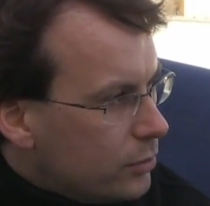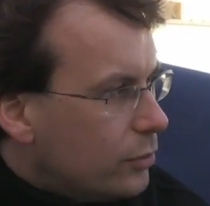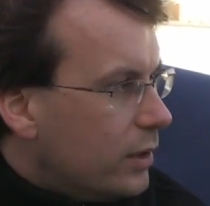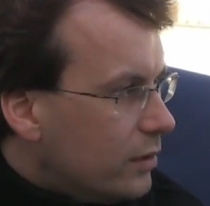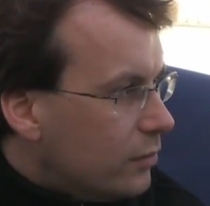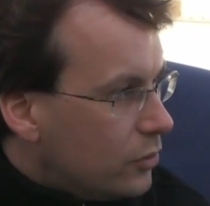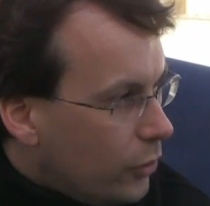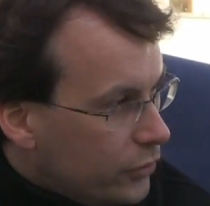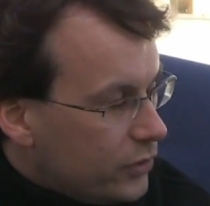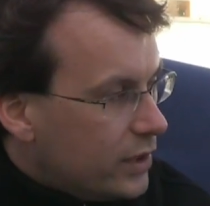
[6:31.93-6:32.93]
together with
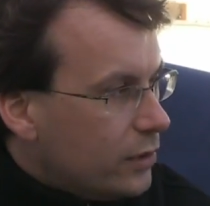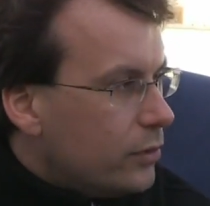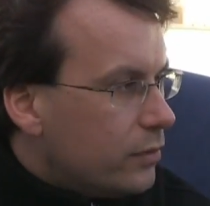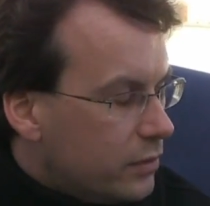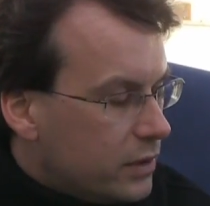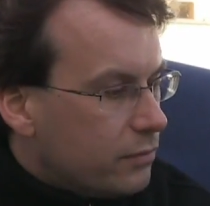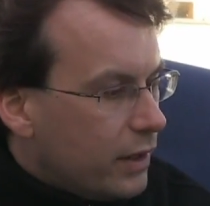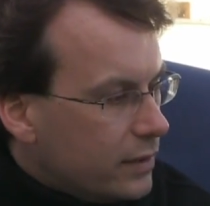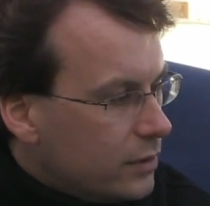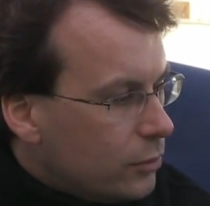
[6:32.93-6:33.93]
all the stakeholders, where we
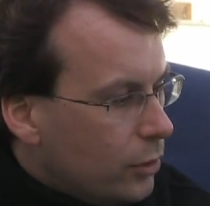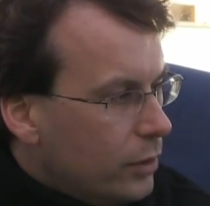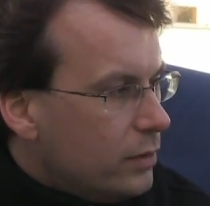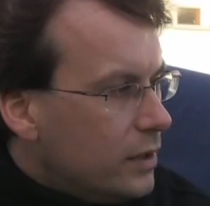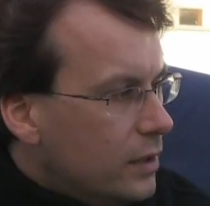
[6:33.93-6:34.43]
invited all.